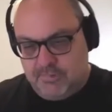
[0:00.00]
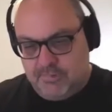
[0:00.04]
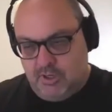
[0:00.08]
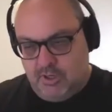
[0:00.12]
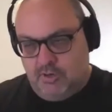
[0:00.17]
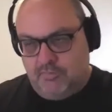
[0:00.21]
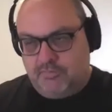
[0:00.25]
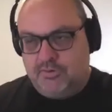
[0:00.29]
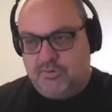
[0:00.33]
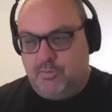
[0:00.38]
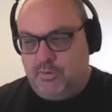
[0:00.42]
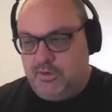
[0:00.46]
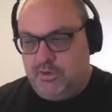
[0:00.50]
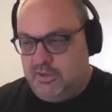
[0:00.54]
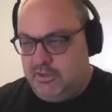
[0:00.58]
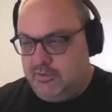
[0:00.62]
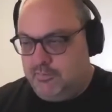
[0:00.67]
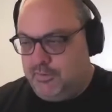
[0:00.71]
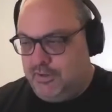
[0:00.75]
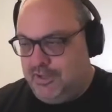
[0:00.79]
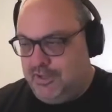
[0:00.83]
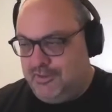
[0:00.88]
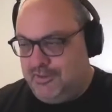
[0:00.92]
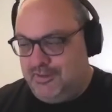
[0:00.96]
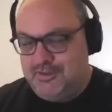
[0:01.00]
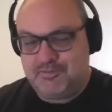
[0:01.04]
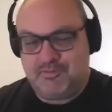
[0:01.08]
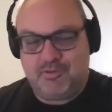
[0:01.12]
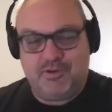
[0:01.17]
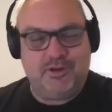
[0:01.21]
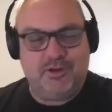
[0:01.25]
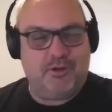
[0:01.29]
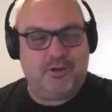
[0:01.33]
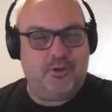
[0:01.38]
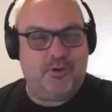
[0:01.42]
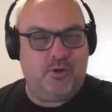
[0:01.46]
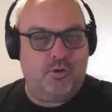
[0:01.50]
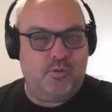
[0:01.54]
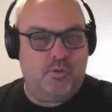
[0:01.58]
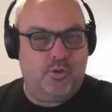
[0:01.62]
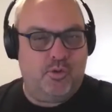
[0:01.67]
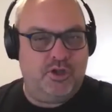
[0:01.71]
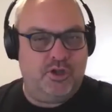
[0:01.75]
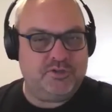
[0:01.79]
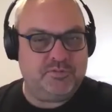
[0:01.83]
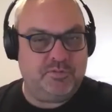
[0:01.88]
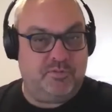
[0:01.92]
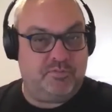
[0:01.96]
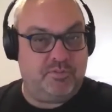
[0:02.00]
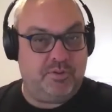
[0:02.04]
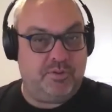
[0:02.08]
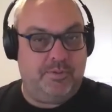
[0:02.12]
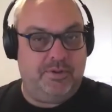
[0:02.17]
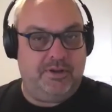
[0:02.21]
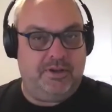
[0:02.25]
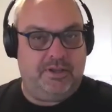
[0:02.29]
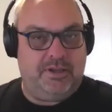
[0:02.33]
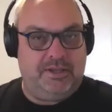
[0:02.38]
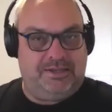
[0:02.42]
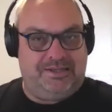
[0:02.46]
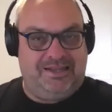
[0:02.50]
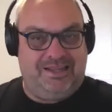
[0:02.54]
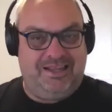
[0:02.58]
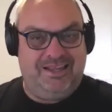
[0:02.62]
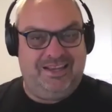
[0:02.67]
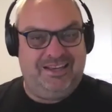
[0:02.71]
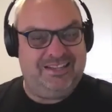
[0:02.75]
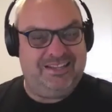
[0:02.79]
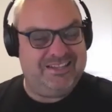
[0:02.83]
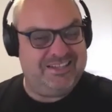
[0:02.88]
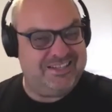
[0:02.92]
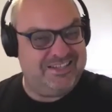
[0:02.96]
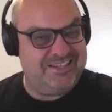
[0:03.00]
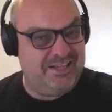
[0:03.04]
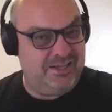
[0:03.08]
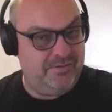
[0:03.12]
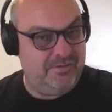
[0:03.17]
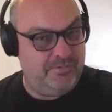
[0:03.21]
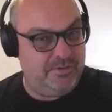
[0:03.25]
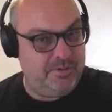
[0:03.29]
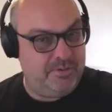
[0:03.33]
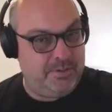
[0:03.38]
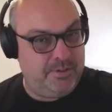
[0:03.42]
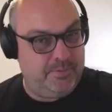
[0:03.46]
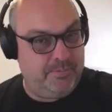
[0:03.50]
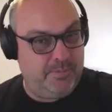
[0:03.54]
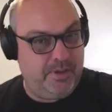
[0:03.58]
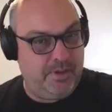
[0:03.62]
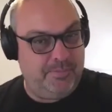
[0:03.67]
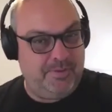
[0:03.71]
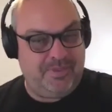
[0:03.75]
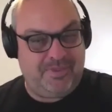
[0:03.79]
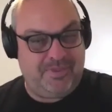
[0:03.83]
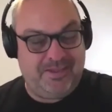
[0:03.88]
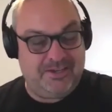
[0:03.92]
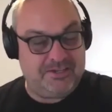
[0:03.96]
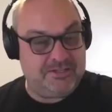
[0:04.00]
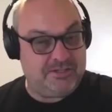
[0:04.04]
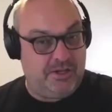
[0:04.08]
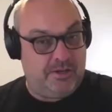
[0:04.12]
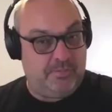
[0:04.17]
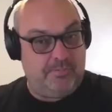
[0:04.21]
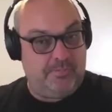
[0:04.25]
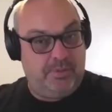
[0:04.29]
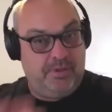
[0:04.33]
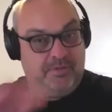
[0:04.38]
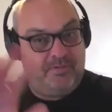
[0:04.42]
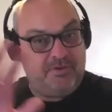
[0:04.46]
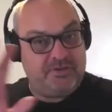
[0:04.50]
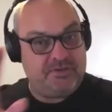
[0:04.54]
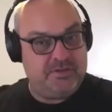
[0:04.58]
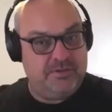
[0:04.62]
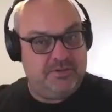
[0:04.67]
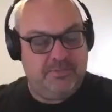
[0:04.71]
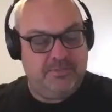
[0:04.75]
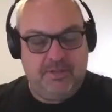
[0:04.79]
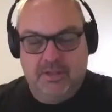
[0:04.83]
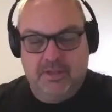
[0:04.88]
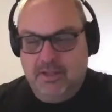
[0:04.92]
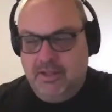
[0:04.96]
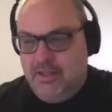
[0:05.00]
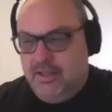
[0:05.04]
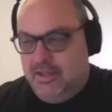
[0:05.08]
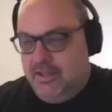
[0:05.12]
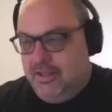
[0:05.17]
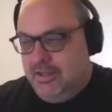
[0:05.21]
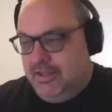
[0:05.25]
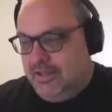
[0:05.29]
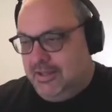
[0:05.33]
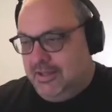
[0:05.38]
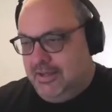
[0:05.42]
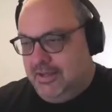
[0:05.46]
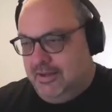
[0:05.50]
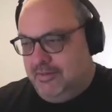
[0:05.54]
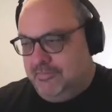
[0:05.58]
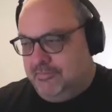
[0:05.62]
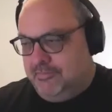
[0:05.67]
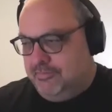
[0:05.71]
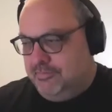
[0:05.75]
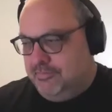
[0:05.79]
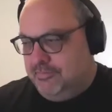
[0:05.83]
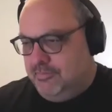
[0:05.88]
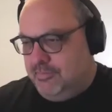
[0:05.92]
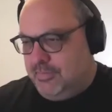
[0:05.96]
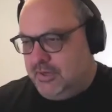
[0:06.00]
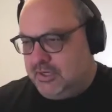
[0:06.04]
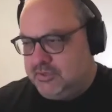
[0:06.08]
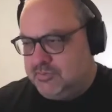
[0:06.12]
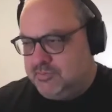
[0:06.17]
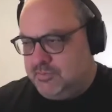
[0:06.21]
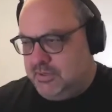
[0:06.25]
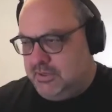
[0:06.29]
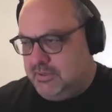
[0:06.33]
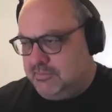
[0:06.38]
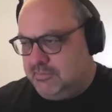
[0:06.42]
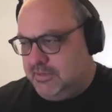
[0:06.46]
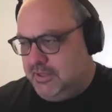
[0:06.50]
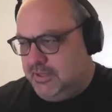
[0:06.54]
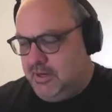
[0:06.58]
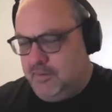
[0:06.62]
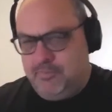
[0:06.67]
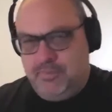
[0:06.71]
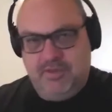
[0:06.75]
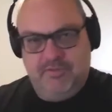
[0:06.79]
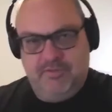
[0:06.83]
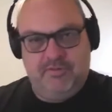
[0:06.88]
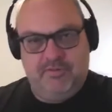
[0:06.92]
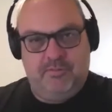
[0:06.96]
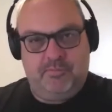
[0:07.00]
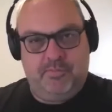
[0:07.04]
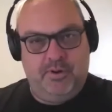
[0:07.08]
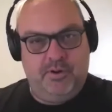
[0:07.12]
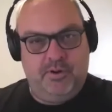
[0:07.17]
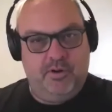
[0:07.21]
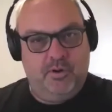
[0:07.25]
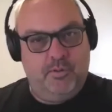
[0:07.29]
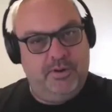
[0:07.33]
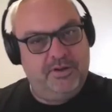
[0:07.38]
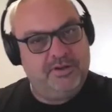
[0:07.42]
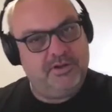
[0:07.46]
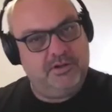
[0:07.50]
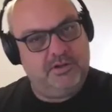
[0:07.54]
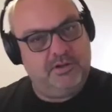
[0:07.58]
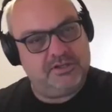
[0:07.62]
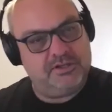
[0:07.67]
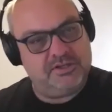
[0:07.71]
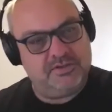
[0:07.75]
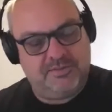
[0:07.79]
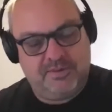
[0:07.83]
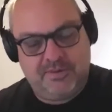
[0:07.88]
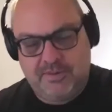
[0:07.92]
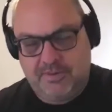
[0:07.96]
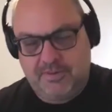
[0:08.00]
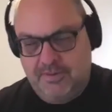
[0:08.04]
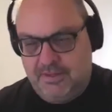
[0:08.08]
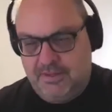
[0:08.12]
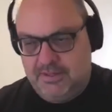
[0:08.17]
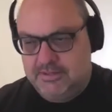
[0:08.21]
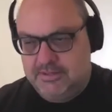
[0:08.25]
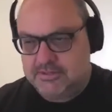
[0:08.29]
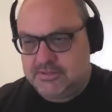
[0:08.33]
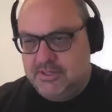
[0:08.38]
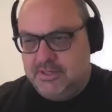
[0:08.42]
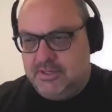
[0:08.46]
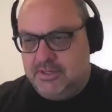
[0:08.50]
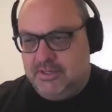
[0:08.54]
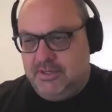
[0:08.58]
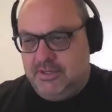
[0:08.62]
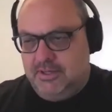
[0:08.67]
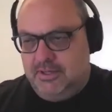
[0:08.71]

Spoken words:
often we hear these really cool words and we probably get a little sick of them at the moment. Things like pivot, makes me, pivot, pirouette and lots of other things.